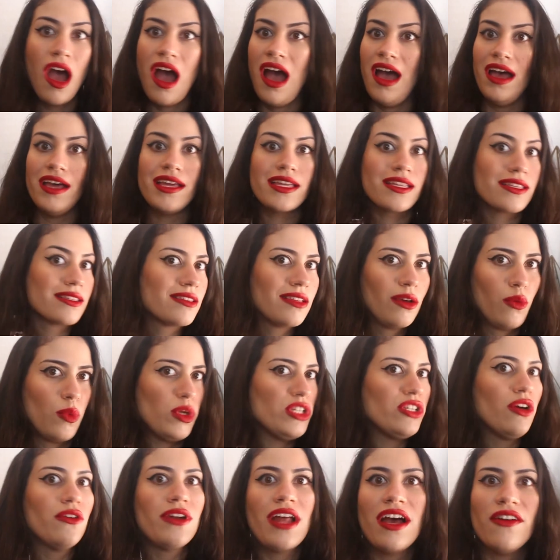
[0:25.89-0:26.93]
And
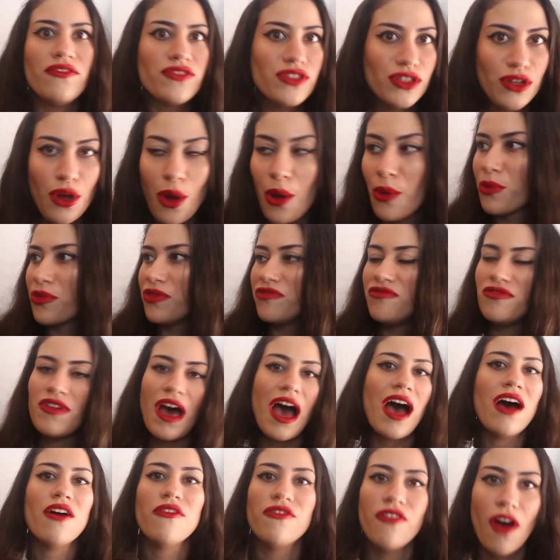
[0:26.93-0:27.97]
we don't have to go
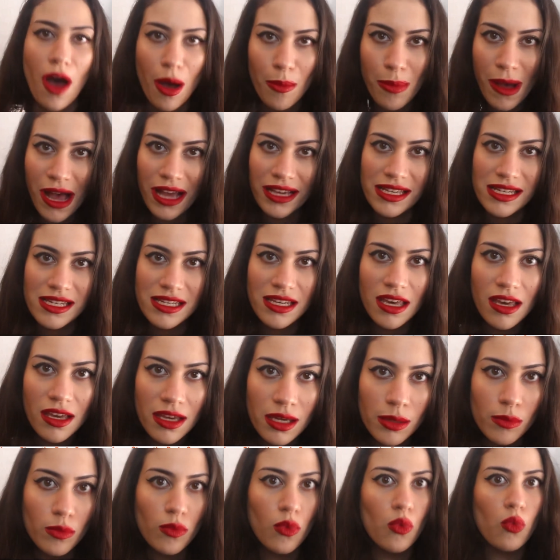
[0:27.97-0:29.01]
that far back in
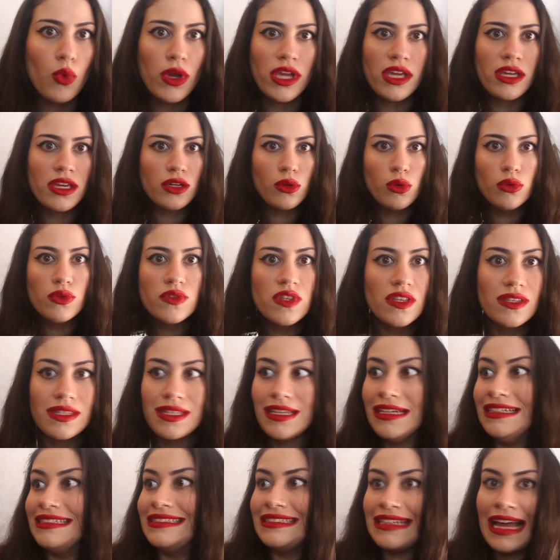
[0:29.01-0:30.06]
time. We can also
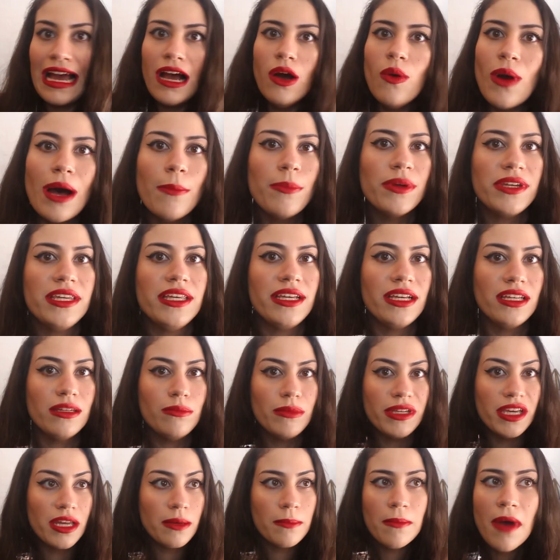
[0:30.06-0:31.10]
see it now happening
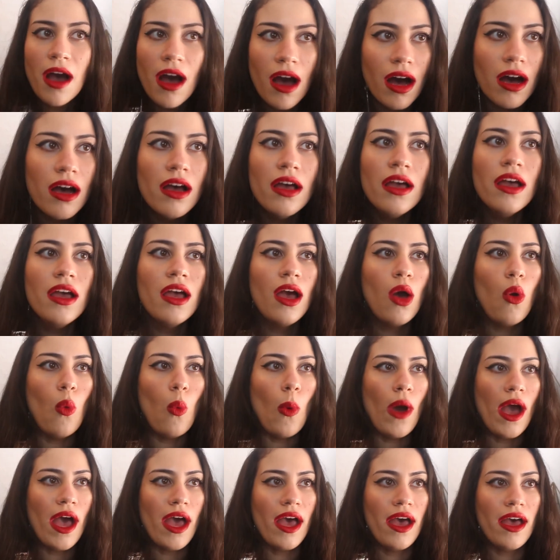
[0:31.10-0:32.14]
in Myanmar,
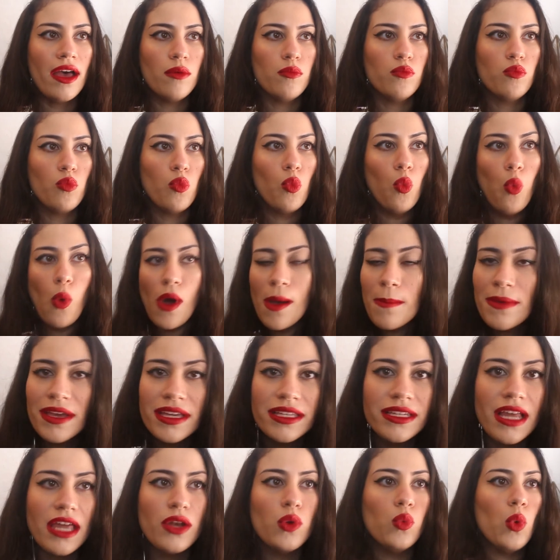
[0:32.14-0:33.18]
where
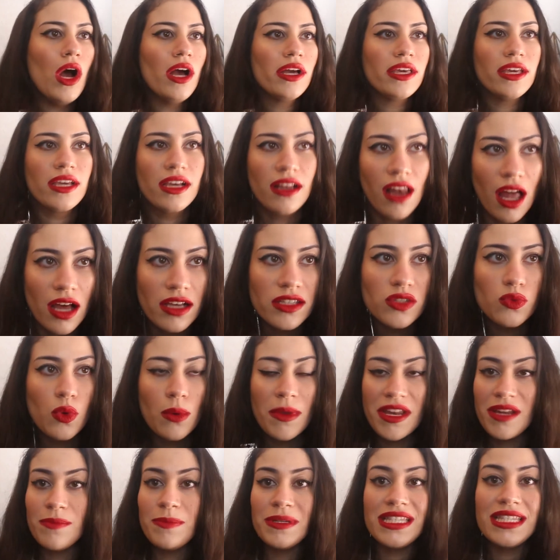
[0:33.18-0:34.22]
women and working class
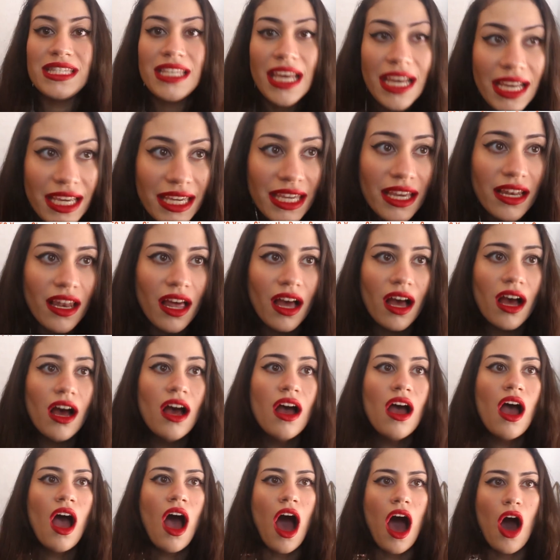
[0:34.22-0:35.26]
women in particular
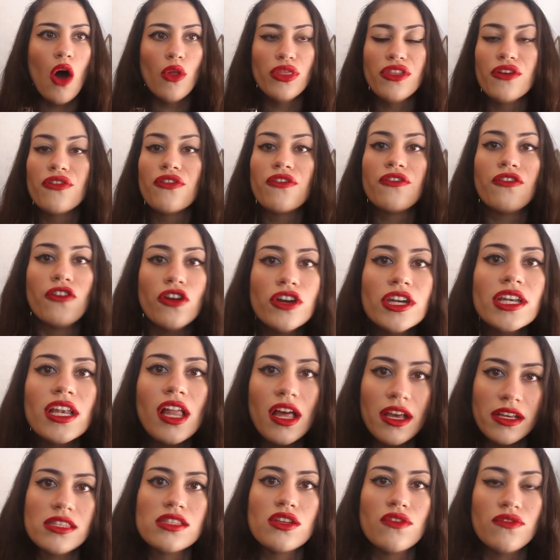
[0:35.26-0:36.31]
are on the front
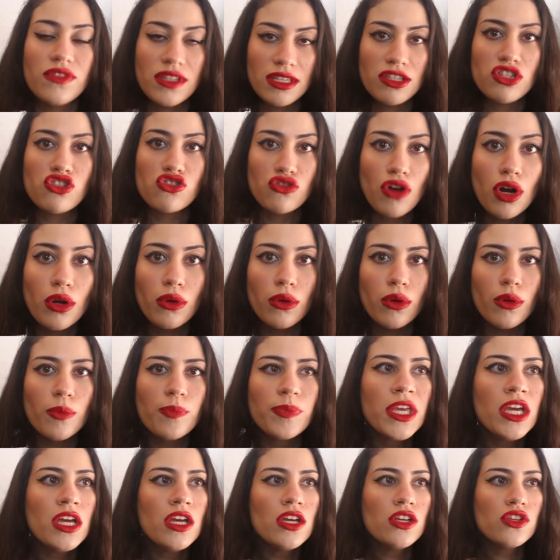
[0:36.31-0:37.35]
lines of this struggle.
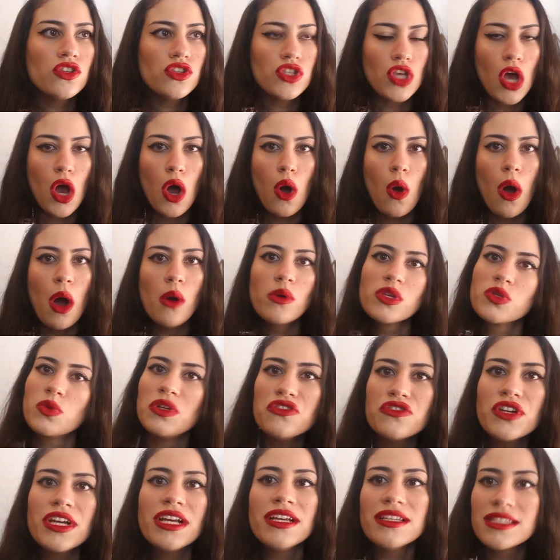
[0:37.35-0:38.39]
So I was
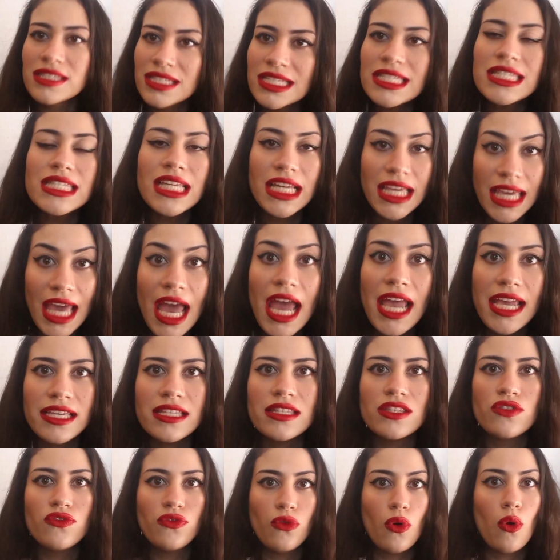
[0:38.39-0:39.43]
wondering, is this the
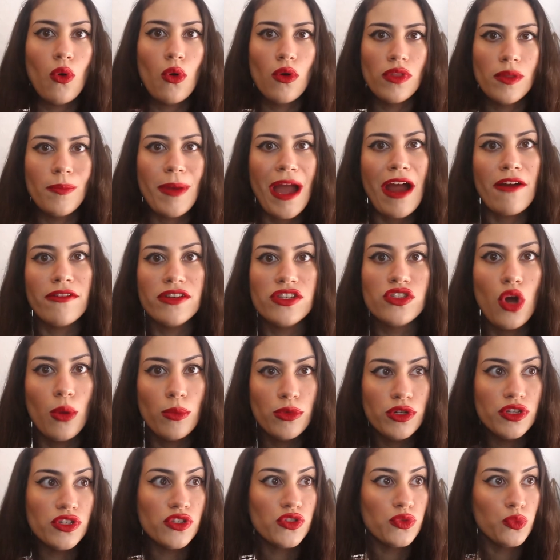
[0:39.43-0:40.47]
case for the Paris
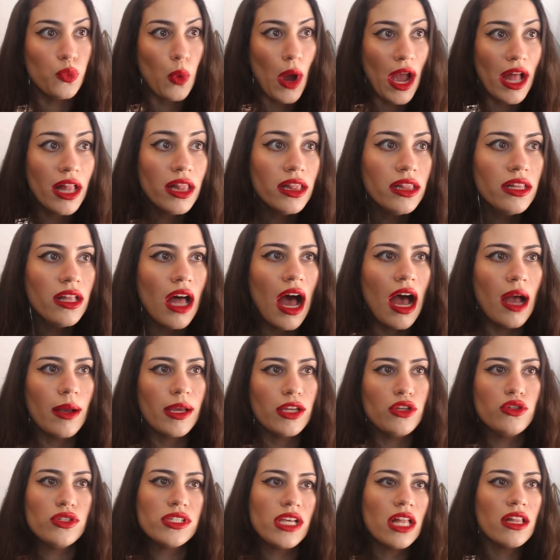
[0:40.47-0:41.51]
Commune as well?
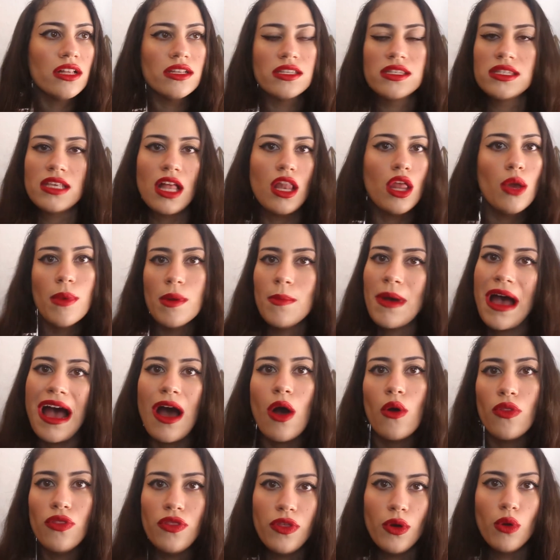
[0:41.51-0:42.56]
Can you tell us a little bit
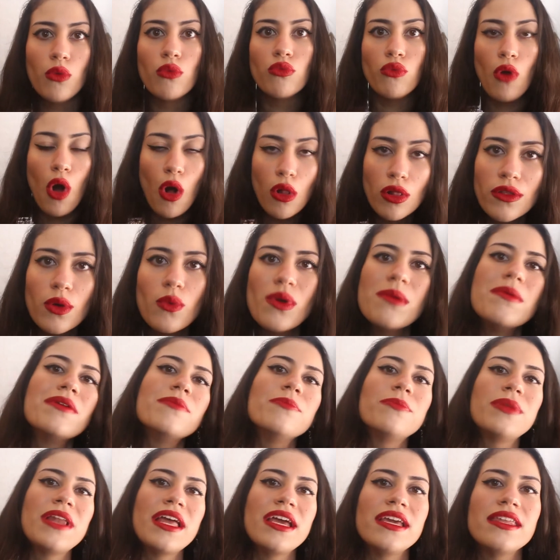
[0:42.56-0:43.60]
about the role that
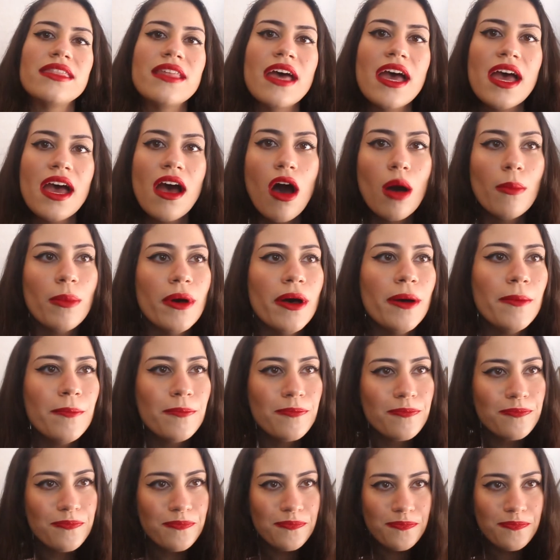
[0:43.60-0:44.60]
women played there, Harper?